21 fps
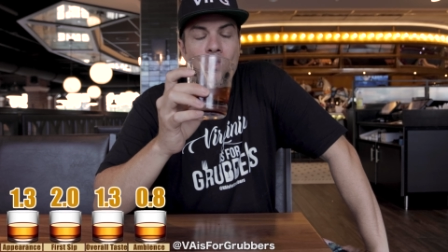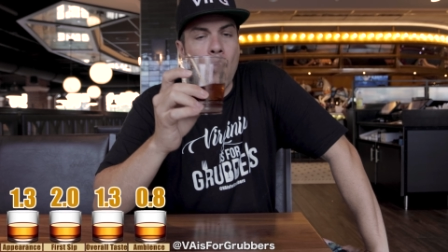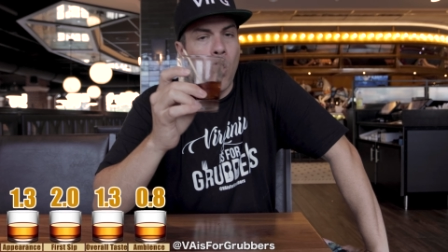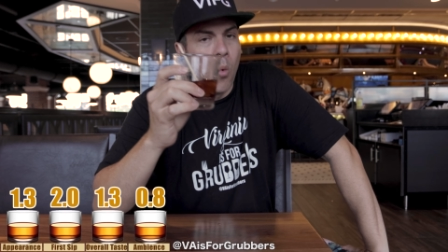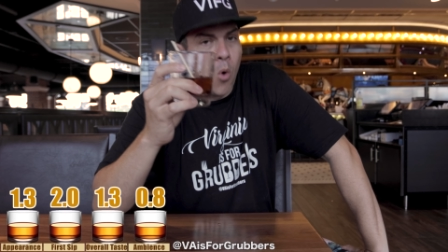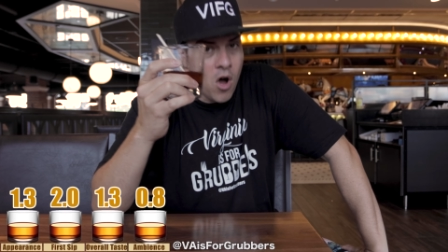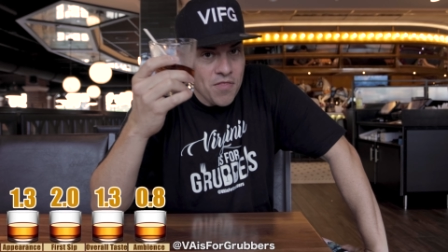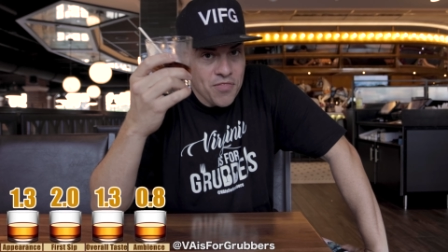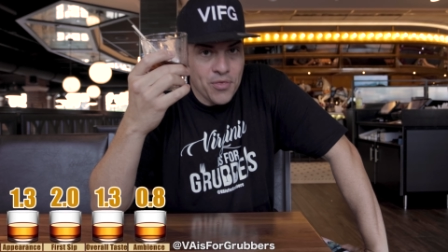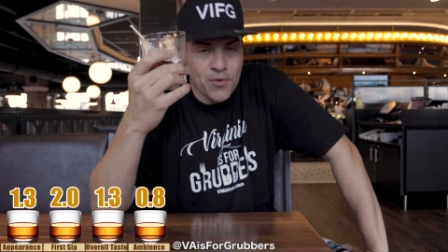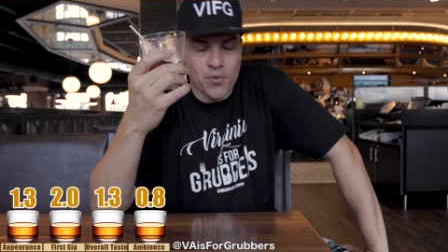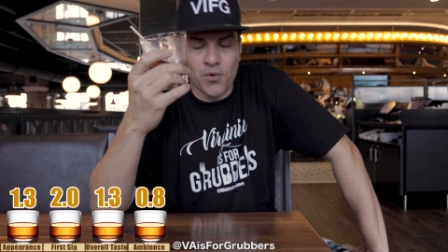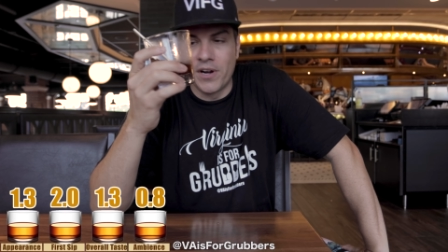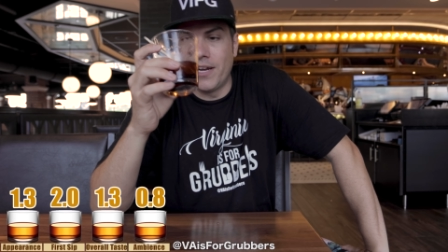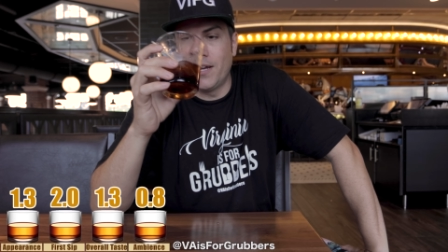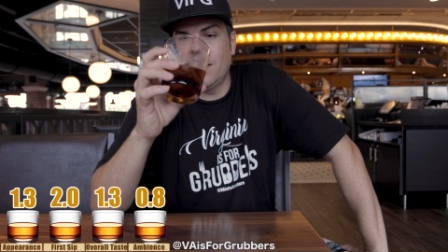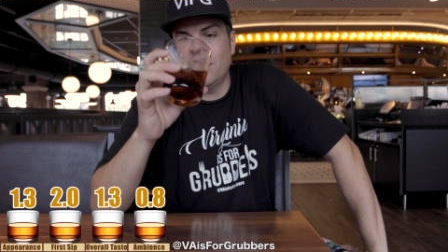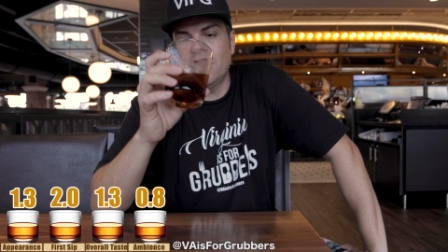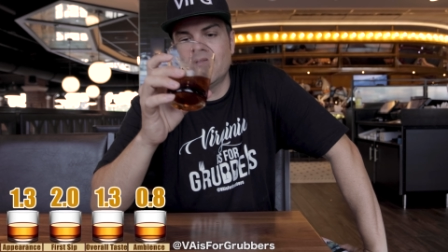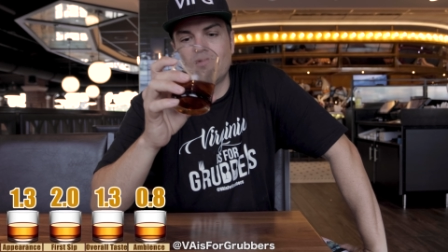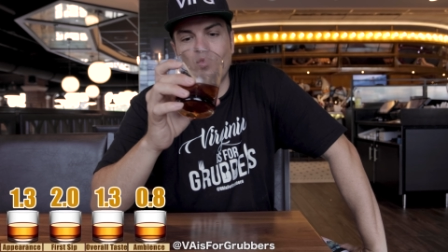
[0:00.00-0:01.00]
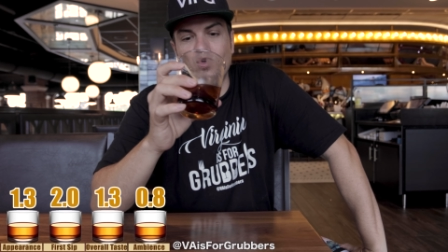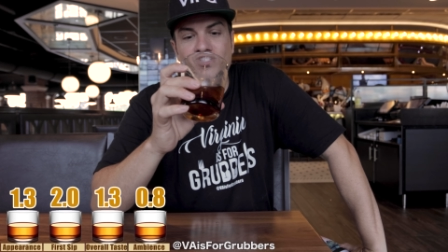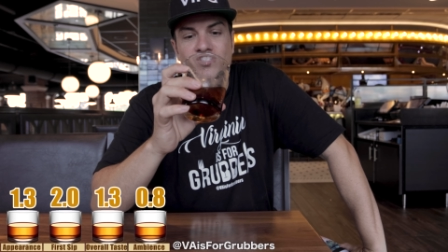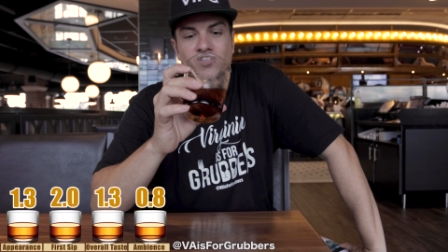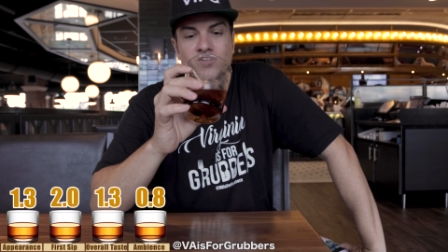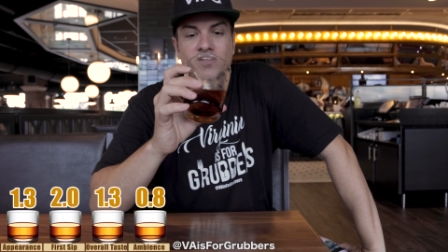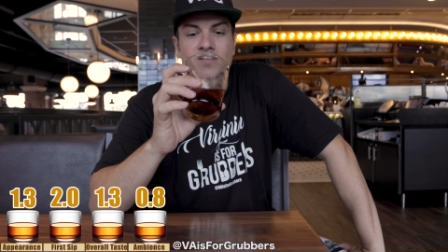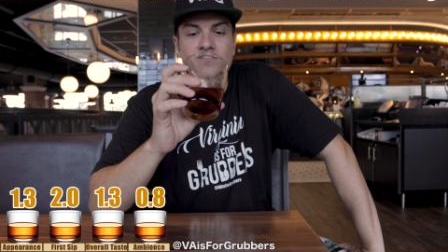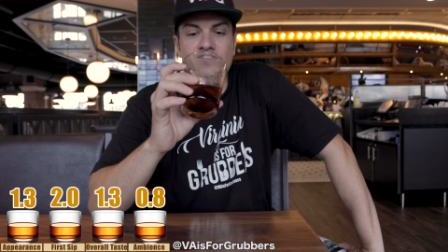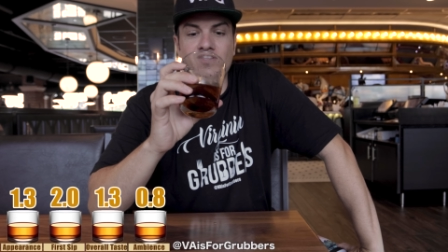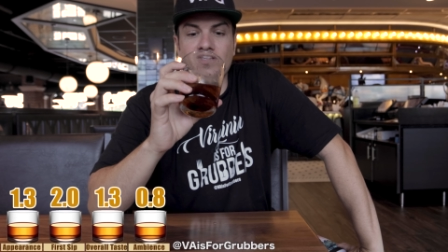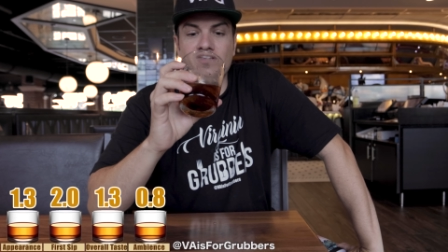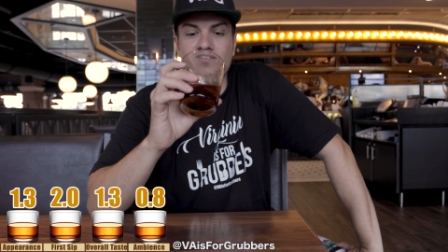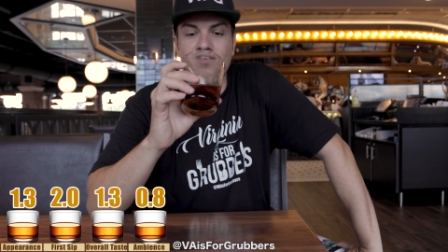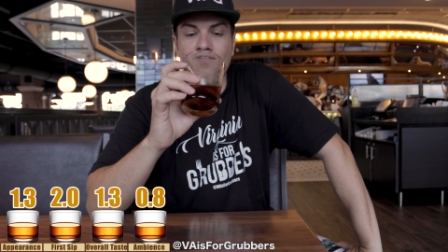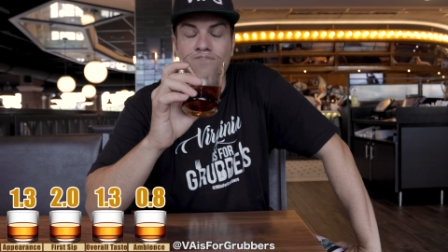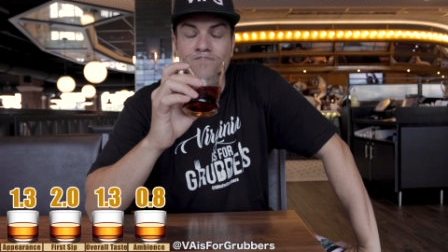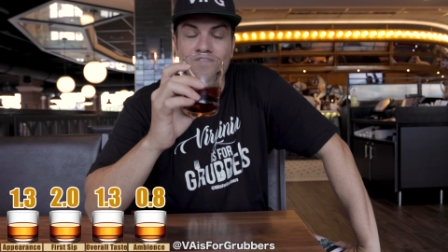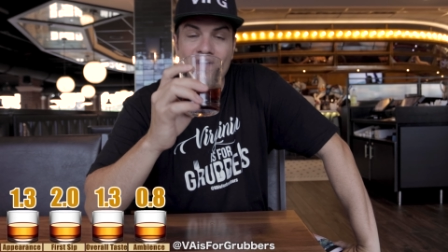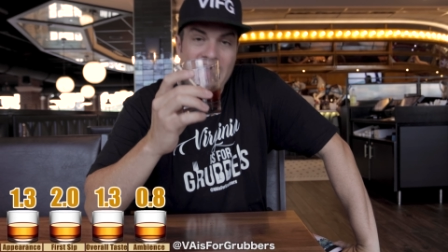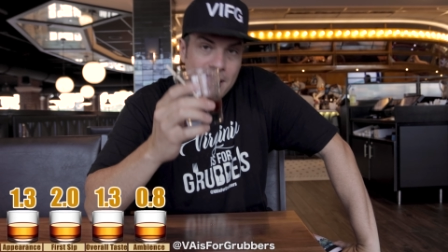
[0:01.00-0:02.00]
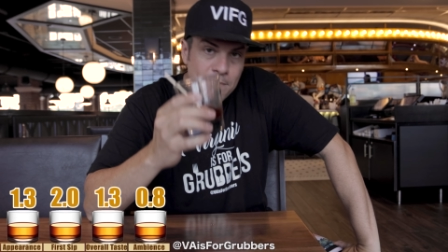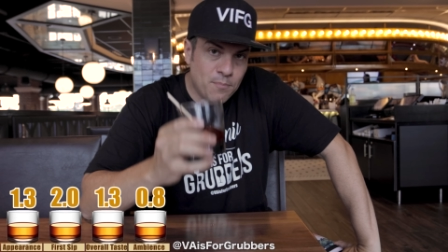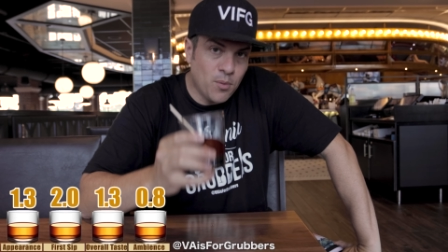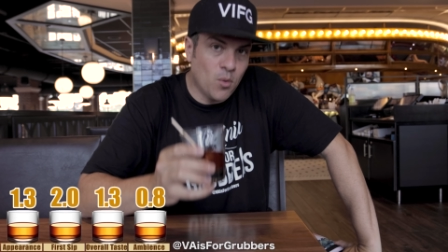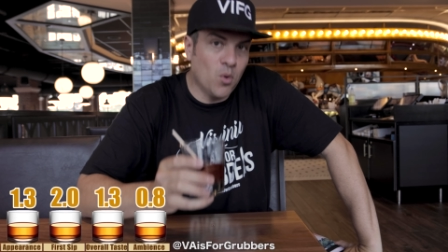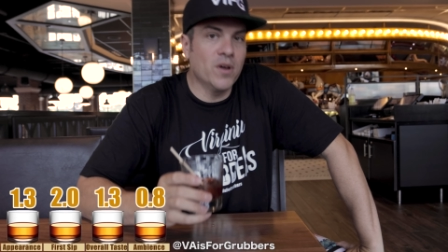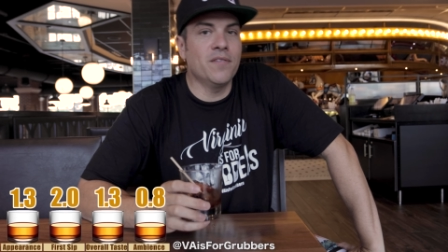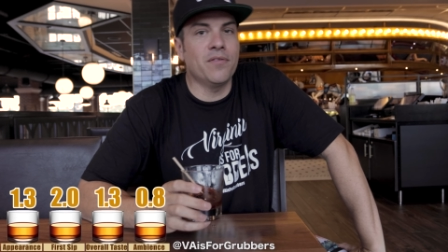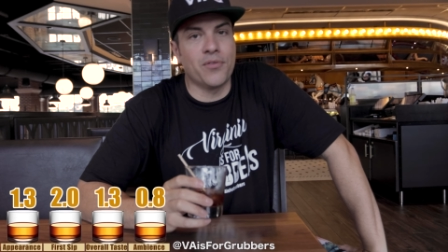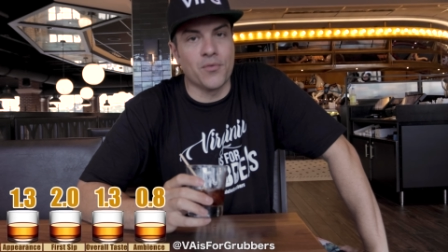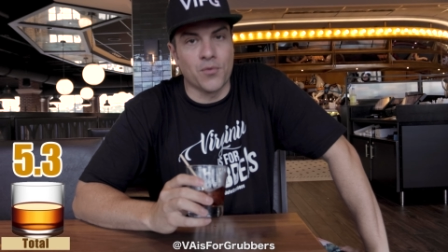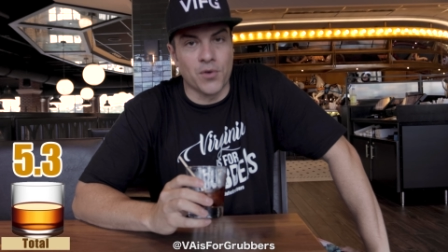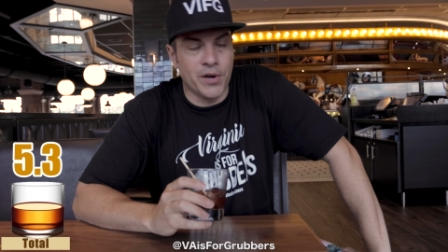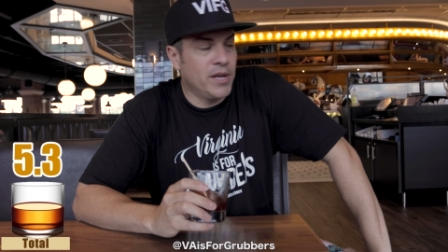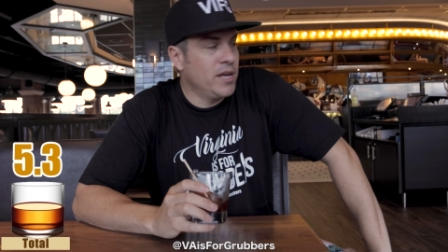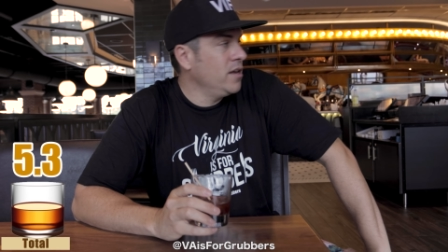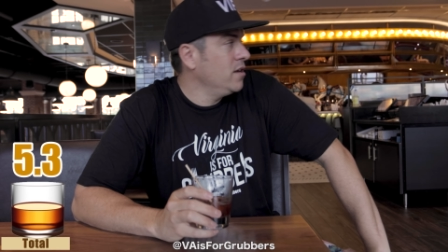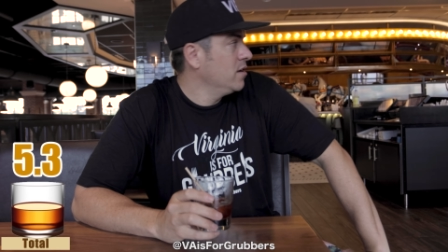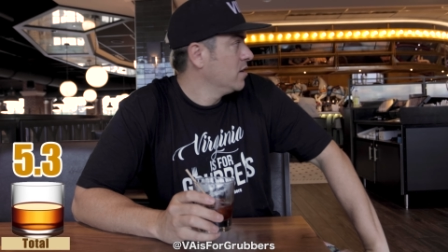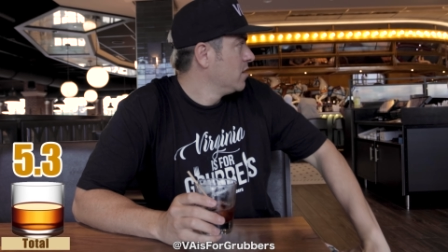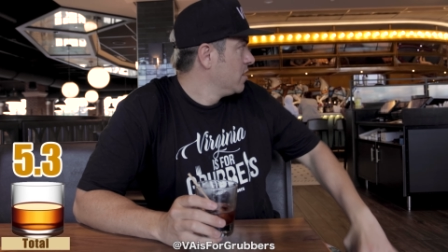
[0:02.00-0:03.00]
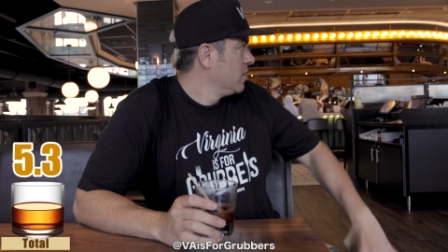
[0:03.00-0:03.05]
1.3, which gives us a 5.3.